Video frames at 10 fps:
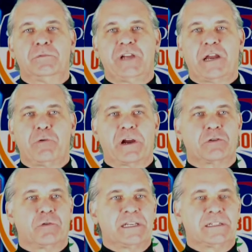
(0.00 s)
January
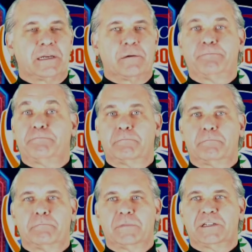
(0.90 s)
26th,
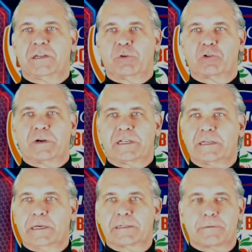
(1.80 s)
December
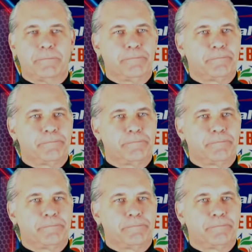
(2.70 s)
26th.